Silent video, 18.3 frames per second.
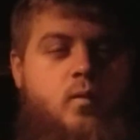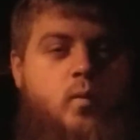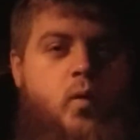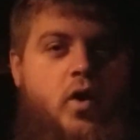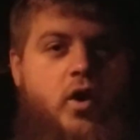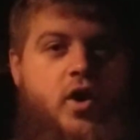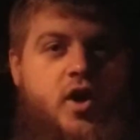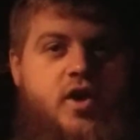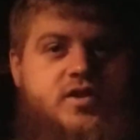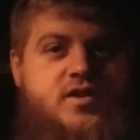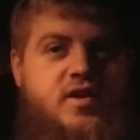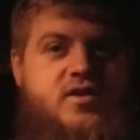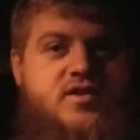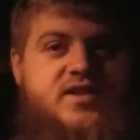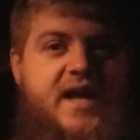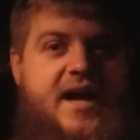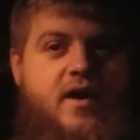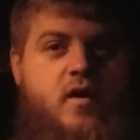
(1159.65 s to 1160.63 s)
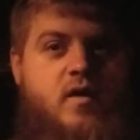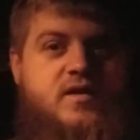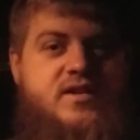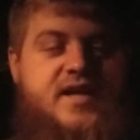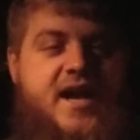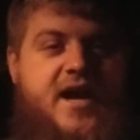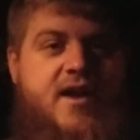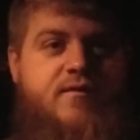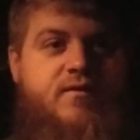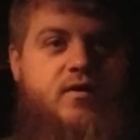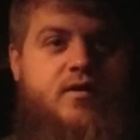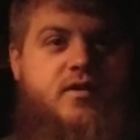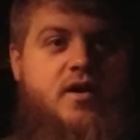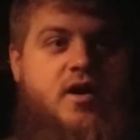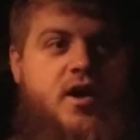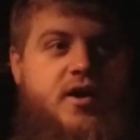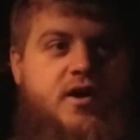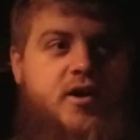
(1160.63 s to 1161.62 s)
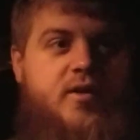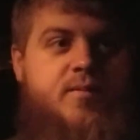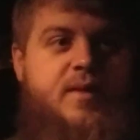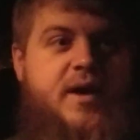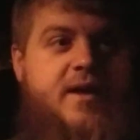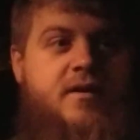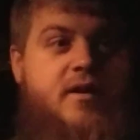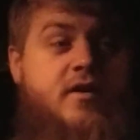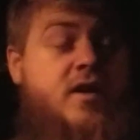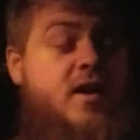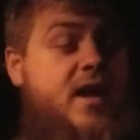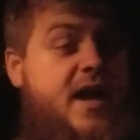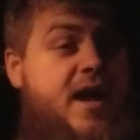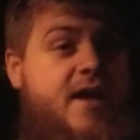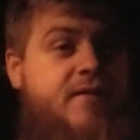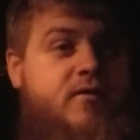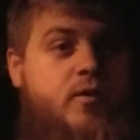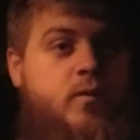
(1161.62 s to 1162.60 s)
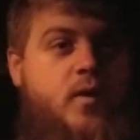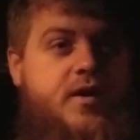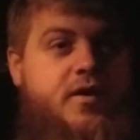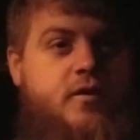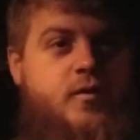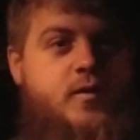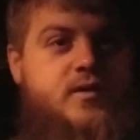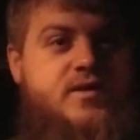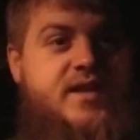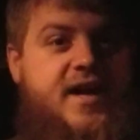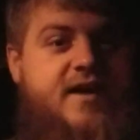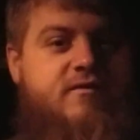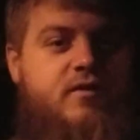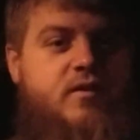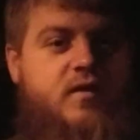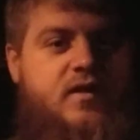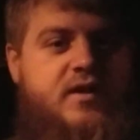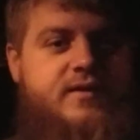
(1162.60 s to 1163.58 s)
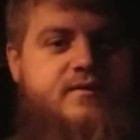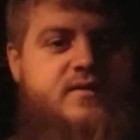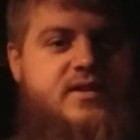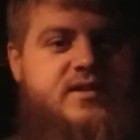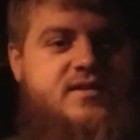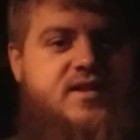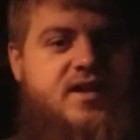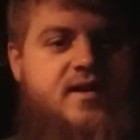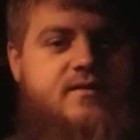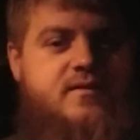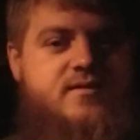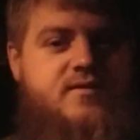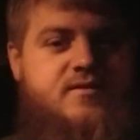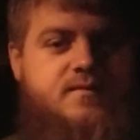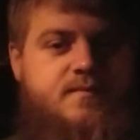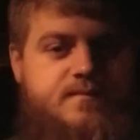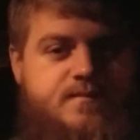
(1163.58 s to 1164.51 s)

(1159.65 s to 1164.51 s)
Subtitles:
words or sounds ever uttered by everyone who has ever lived, he says.